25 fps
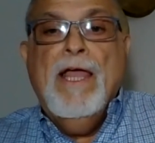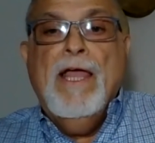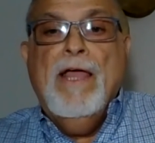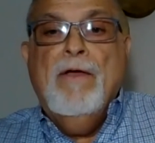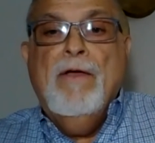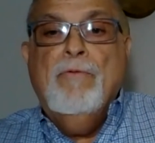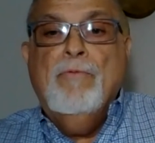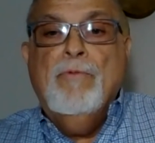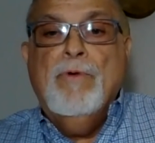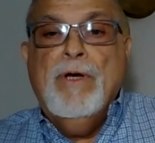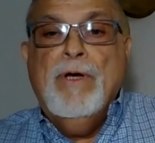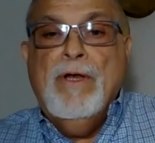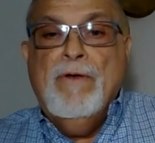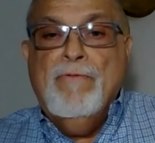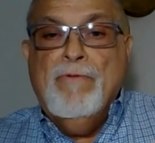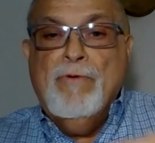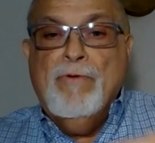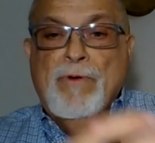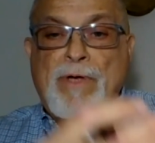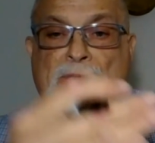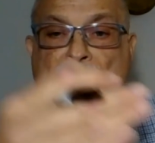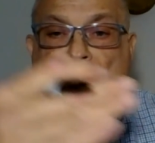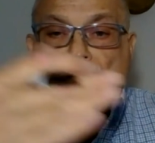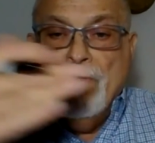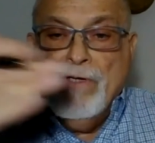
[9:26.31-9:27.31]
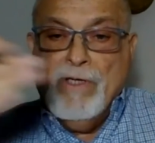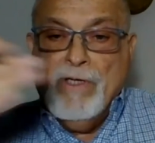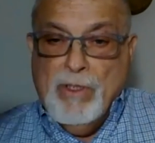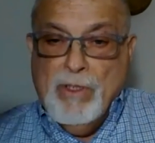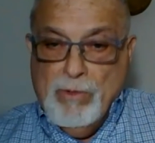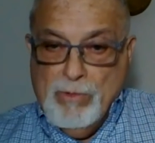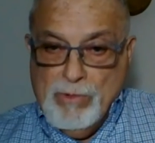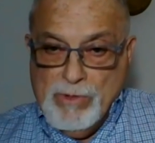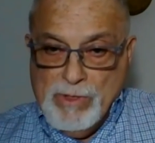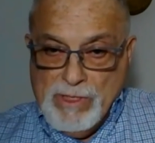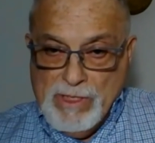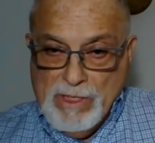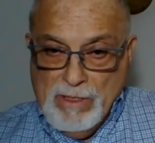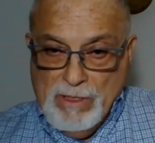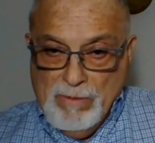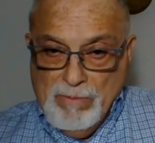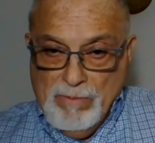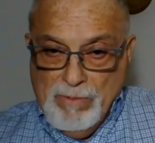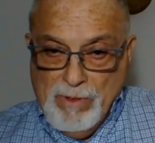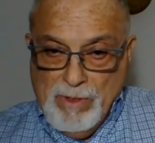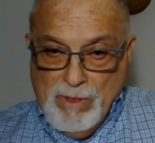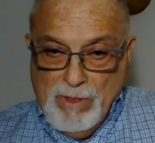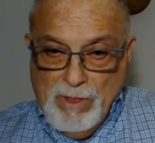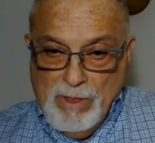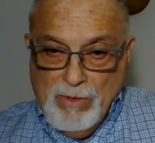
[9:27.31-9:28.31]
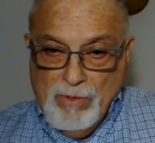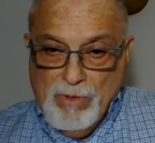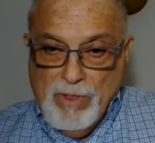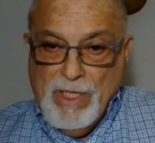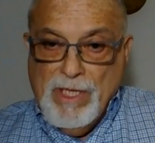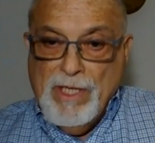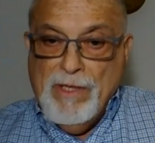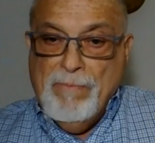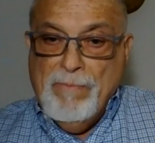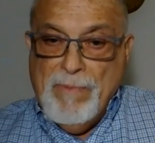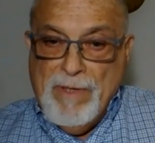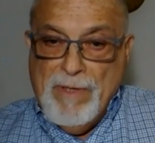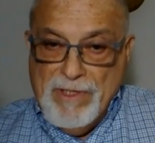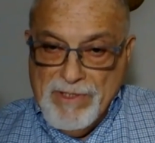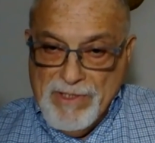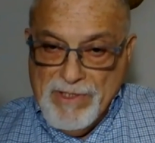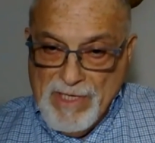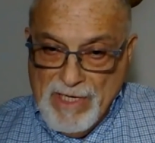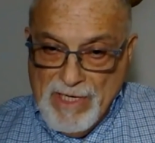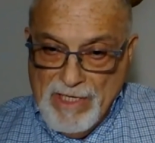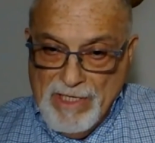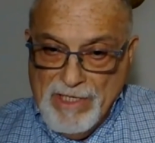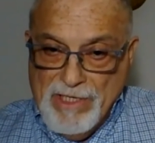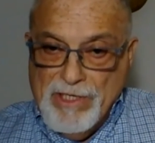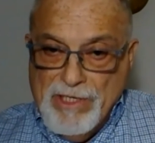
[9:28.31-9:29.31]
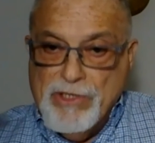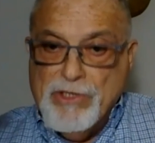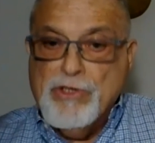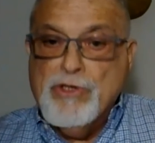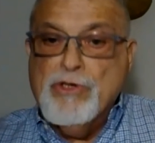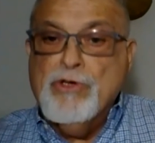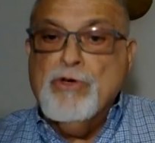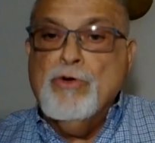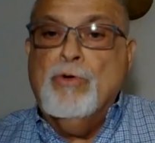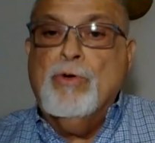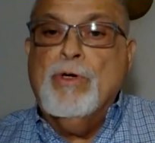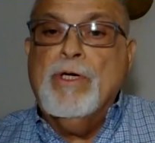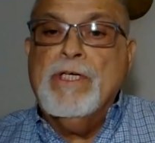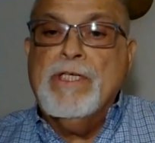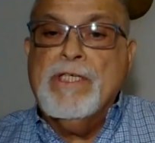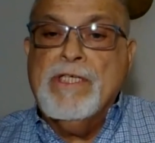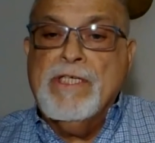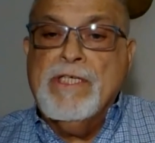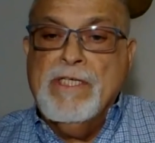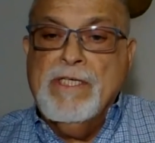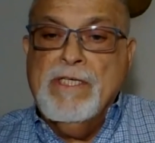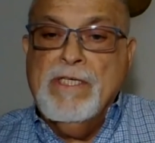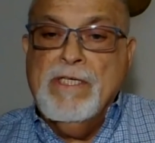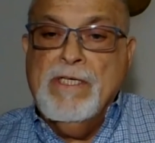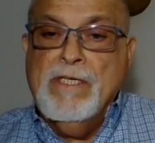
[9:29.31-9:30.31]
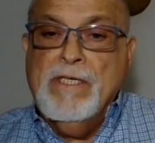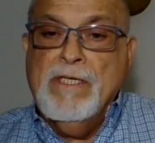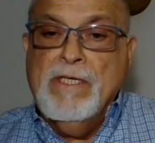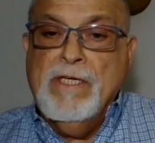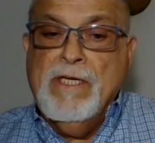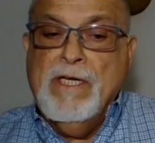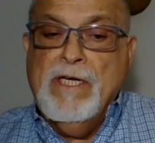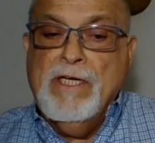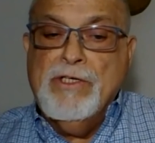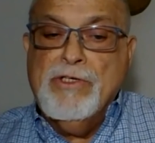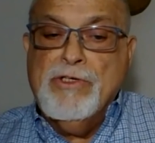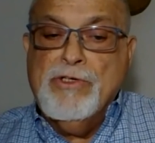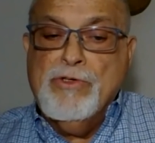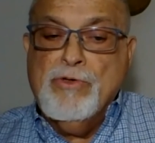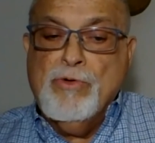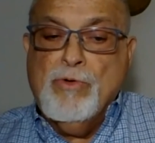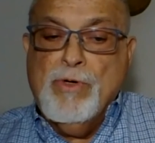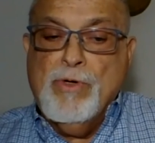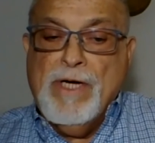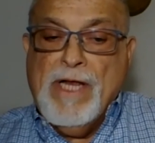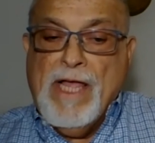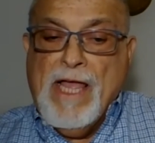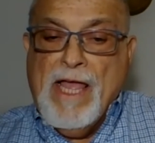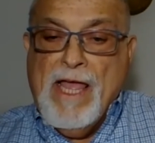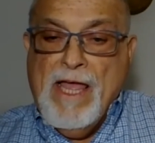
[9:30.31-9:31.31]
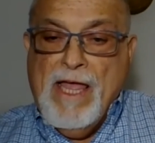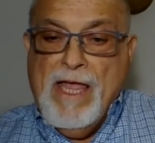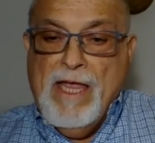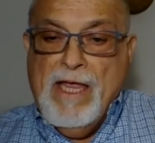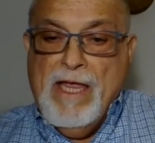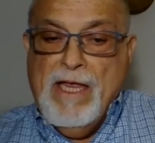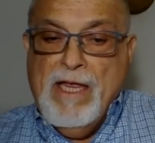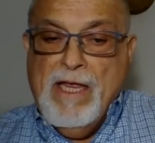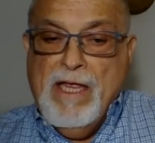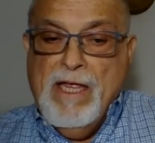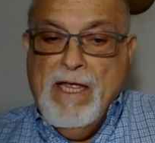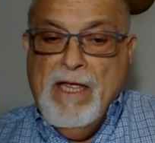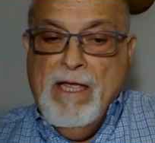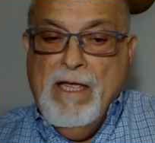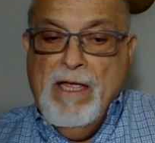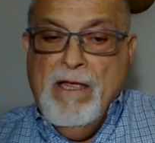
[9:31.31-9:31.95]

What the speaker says: and whenever we have a closed syllable, it means that it is short, a short A,